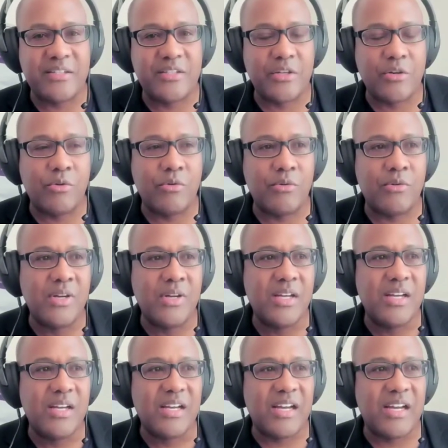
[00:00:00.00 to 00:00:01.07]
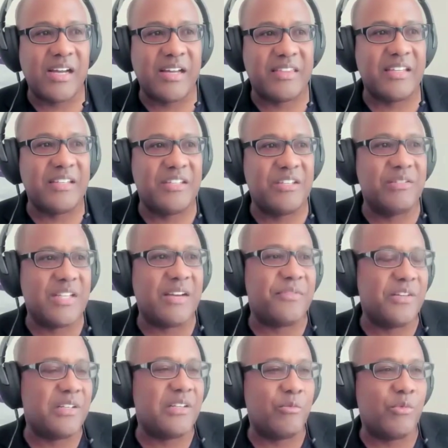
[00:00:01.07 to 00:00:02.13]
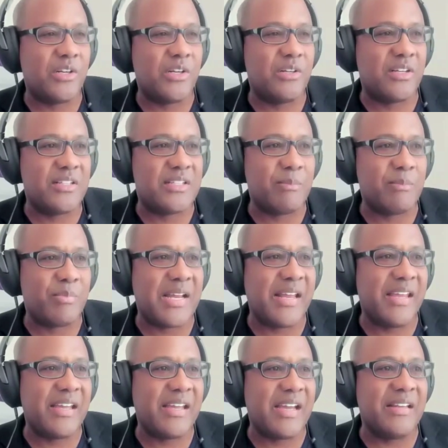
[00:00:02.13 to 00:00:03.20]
So I think you definitely want to look at some planning,